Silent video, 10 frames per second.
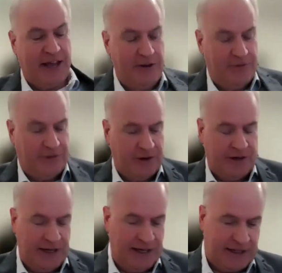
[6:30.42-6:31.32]
Thank you
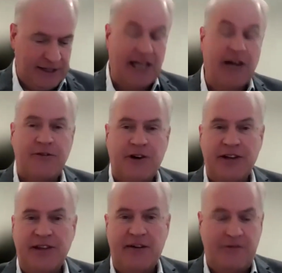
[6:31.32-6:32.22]
for
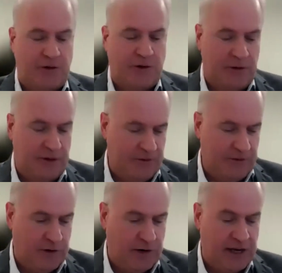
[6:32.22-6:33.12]
clarifying that for
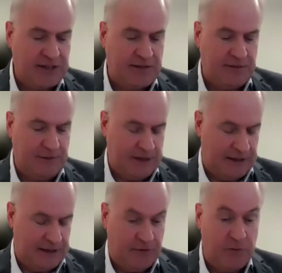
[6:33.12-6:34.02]
us,
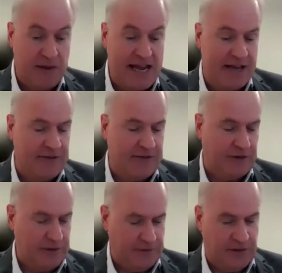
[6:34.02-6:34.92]
for me, and
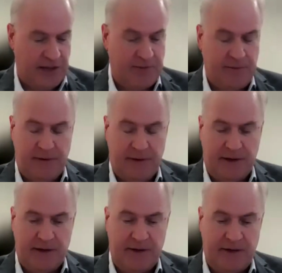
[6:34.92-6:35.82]
for them,
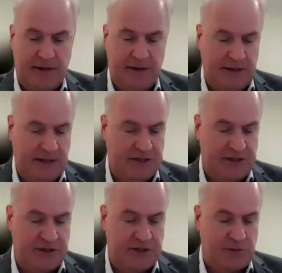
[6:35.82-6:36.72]
the
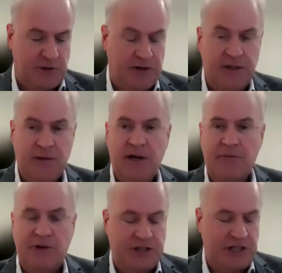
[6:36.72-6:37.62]
listeners as well.
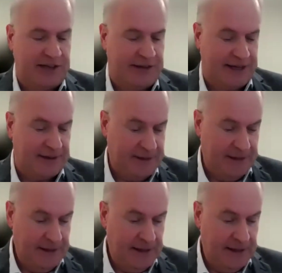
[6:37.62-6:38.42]
Appreciate that.